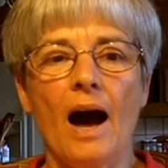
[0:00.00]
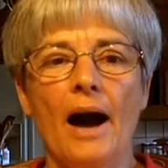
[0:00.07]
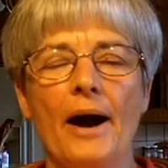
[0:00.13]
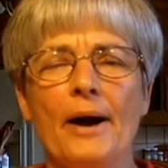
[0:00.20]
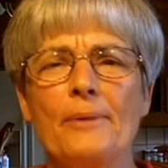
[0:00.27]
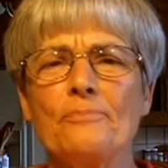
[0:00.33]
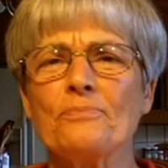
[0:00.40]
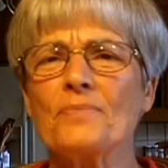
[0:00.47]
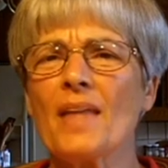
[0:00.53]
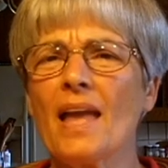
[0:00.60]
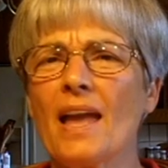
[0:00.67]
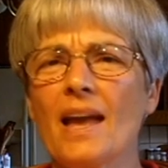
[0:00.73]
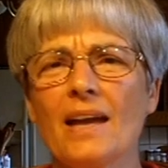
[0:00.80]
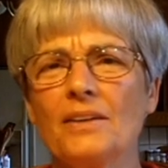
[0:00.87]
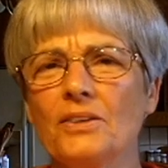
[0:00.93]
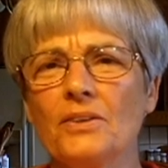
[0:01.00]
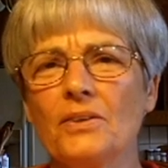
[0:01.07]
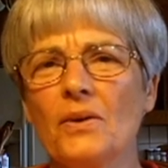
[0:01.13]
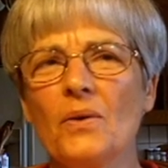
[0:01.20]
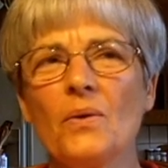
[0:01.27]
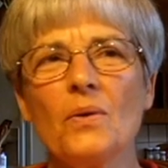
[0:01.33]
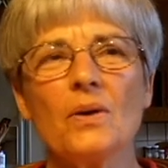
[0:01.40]
And you
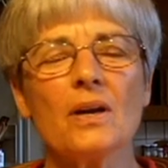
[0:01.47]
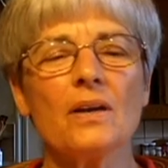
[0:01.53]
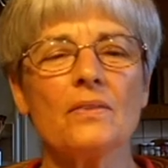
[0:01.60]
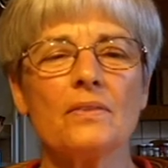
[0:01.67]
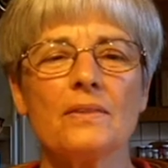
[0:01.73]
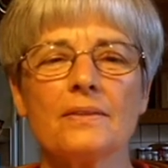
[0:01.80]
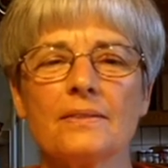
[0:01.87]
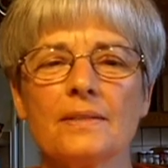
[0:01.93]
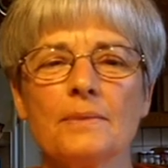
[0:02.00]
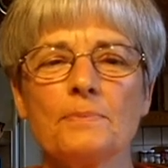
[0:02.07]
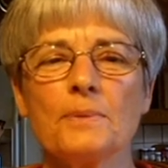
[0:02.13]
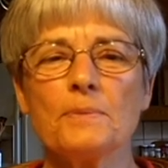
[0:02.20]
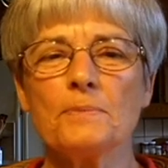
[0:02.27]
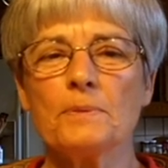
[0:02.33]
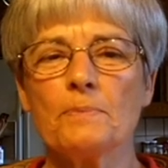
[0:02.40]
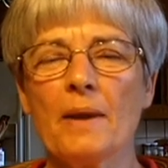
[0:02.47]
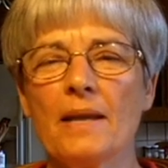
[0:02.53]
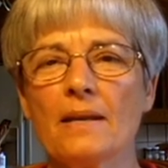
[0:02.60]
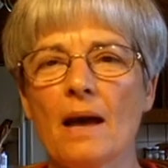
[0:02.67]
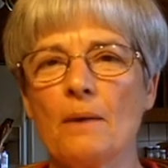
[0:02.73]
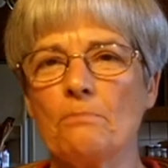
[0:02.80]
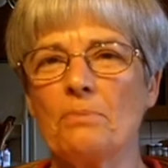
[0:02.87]
know, the symptoms may
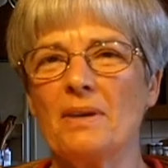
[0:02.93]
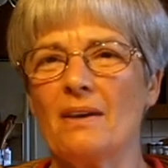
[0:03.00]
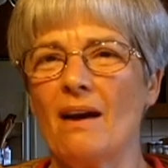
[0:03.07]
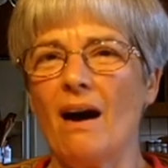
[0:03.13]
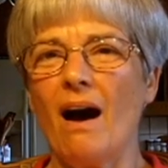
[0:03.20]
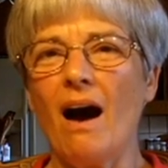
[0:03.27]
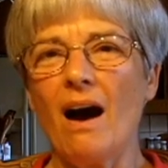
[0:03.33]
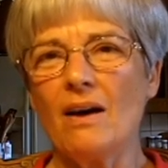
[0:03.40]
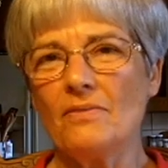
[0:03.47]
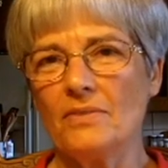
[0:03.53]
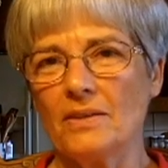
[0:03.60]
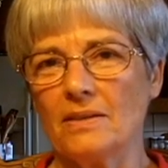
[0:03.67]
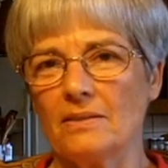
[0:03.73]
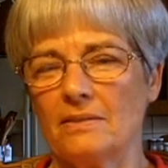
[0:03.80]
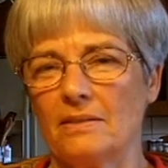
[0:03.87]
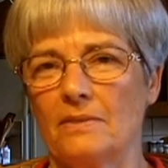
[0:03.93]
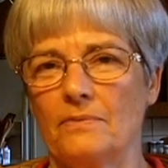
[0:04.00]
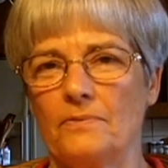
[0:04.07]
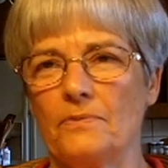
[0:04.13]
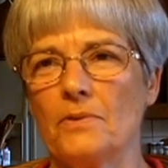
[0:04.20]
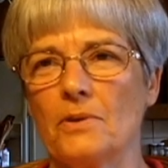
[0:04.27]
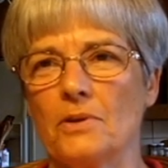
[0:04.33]
not be obvious at
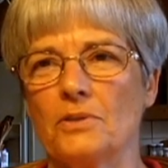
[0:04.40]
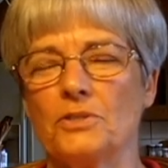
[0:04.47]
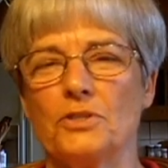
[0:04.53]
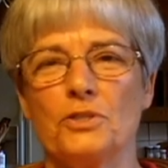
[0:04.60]
first.